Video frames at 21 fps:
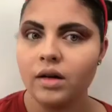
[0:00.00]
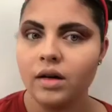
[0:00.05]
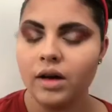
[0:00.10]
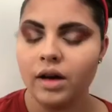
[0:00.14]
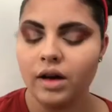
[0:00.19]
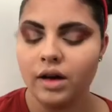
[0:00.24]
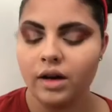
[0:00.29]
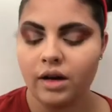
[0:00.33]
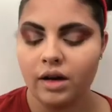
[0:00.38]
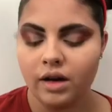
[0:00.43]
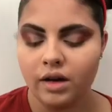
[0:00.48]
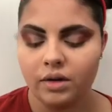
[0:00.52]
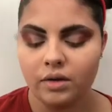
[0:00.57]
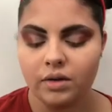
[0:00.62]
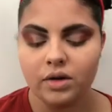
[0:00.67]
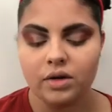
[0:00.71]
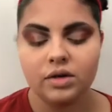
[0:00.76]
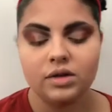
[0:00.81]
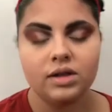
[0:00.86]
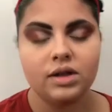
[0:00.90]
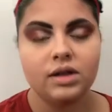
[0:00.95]
Okay, now
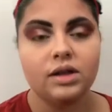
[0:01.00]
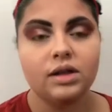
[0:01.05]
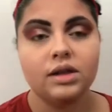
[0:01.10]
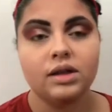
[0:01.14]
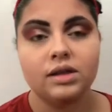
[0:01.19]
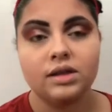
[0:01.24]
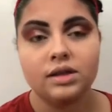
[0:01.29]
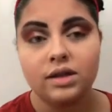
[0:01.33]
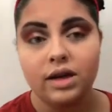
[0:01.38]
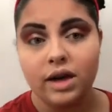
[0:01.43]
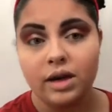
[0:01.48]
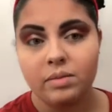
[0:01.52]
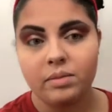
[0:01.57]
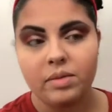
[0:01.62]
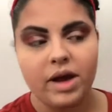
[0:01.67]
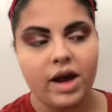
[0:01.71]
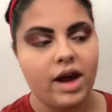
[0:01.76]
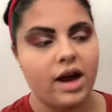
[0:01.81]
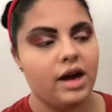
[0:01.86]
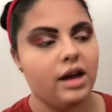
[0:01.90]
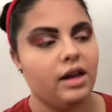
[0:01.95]
using the same
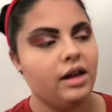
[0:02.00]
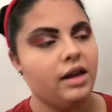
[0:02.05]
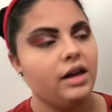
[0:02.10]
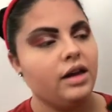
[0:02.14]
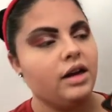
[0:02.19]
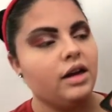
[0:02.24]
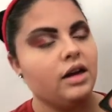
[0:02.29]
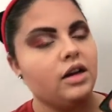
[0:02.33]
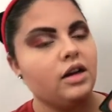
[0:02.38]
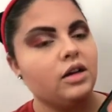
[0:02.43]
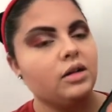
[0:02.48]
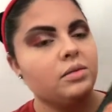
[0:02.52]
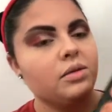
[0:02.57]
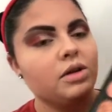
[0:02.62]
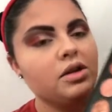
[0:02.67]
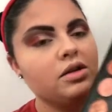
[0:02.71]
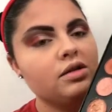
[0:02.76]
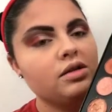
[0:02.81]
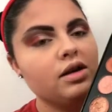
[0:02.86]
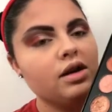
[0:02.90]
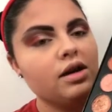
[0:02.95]
palette, I'll be
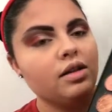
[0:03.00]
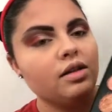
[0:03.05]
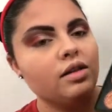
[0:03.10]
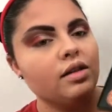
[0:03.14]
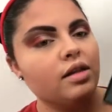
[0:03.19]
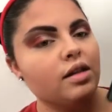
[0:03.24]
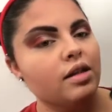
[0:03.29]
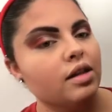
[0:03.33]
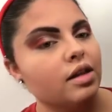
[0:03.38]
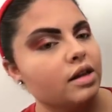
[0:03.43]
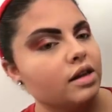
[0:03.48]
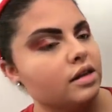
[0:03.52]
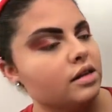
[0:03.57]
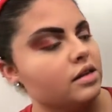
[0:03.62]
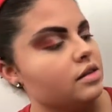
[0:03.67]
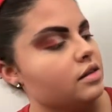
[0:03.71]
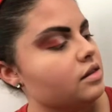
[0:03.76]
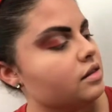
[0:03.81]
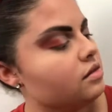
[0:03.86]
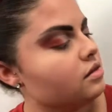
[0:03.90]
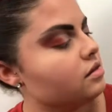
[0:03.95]
using
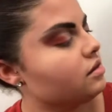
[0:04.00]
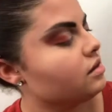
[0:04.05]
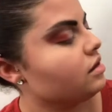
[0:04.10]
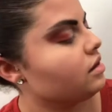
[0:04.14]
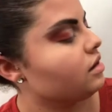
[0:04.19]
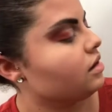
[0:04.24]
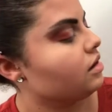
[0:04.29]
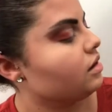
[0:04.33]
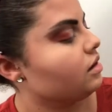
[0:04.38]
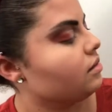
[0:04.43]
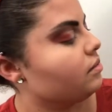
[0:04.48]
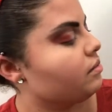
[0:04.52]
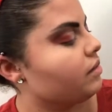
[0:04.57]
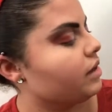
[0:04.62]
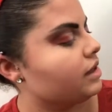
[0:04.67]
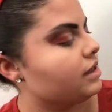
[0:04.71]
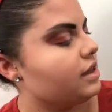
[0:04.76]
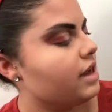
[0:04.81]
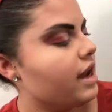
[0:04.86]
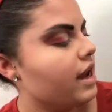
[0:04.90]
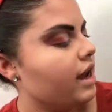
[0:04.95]
this
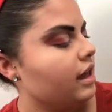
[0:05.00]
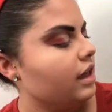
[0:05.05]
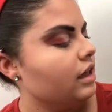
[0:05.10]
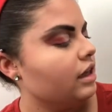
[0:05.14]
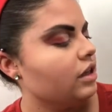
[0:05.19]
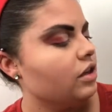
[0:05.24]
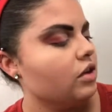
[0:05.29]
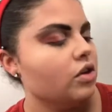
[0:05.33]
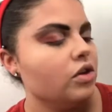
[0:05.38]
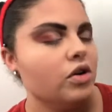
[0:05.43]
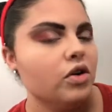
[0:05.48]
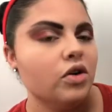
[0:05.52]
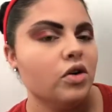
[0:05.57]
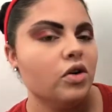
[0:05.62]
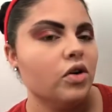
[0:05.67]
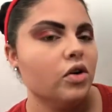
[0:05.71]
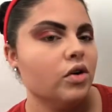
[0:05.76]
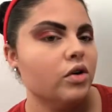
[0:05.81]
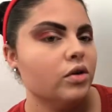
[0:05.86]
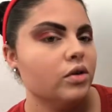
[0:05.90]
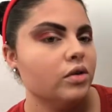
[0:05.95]
metallic
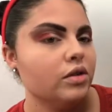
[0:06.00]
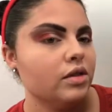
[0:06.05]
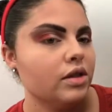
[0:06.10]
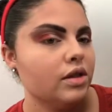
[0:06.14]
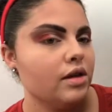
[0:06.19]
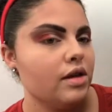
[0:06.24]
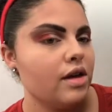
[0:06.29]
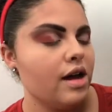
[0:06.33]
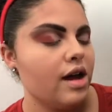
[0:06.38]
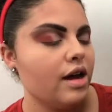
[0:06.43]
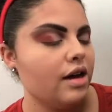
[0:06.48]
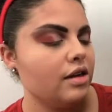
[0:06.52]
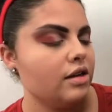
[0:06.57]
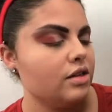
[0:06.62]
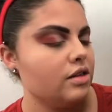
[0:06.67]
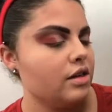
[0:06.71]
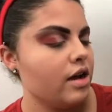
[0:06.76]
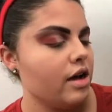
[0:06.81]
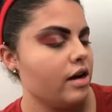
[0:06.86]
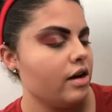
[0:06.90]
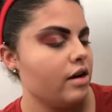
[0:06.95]
gold
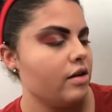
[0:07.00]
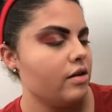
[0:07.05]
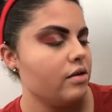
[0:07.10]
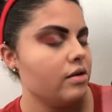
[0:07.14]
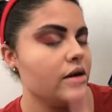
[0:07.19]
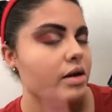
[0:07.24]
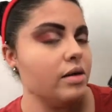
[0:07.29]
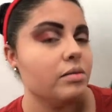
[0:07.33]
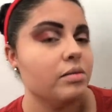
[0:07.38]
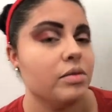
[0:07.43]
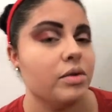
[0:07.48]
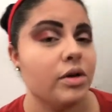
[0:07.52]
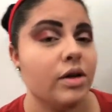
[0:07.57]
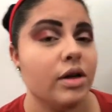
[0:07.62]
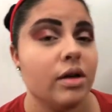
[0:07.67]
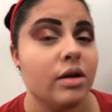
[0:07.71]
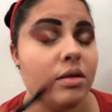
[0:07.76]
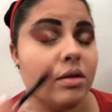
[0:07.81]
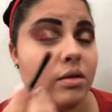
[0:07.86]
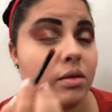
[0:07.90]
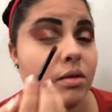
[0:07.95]
eyeshadow and put
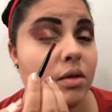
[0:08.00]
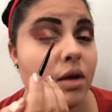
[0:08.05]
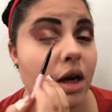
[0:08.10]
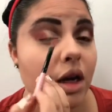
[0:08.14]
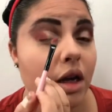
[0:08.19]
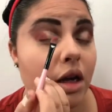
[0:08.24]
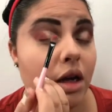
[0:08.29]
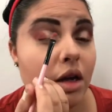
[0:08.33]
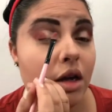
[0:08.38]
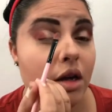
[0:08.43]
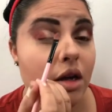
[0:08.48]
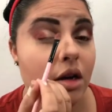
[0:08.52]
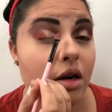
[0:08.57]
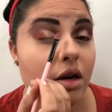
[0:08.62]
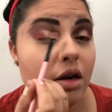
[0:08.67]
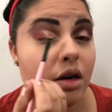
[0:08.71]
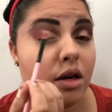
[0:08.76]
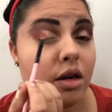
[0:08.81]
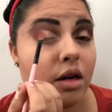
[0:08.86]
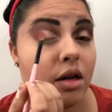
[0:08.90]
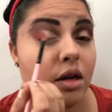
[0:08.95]
it right
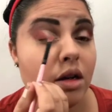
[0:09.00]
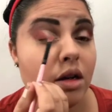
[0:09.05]
here